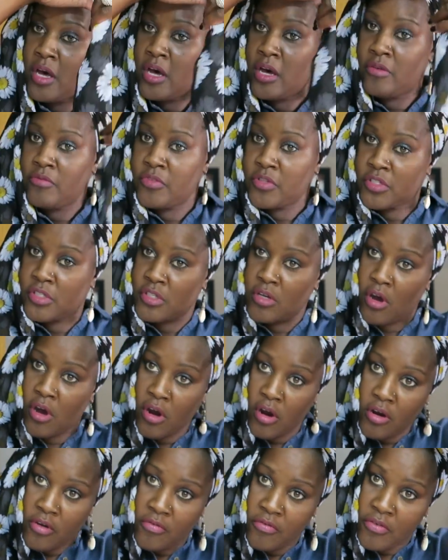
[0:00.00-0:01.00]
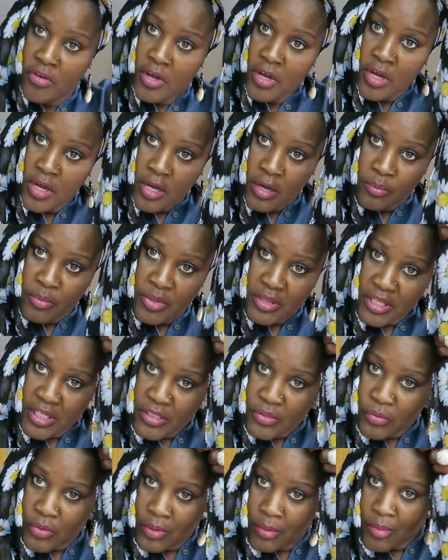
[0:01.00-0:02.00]
of the scarf. But
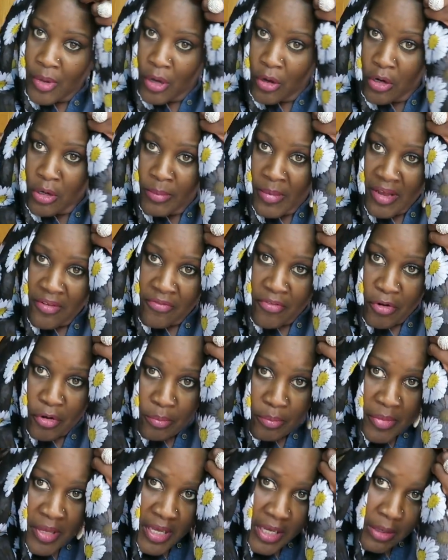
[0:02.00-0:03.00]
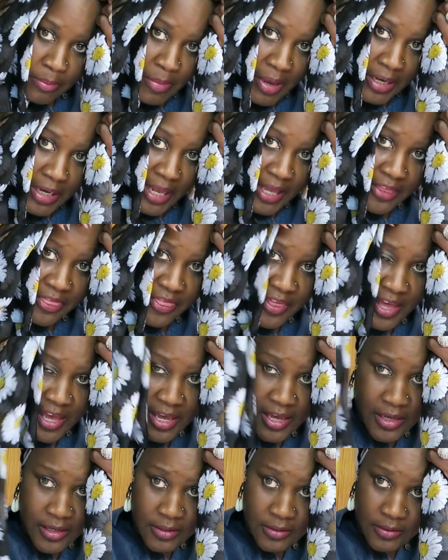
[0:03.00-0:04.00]
this one I'm not going to make very big, about like
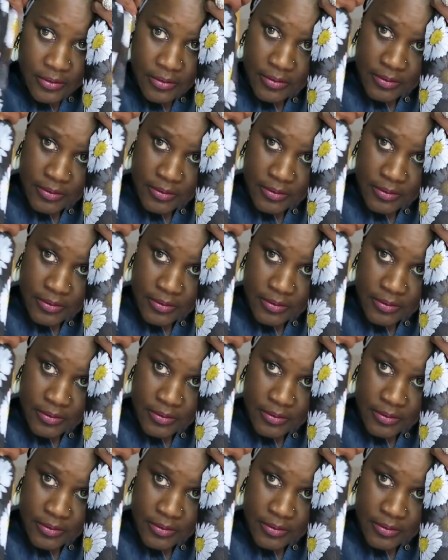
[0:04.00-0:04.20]
that.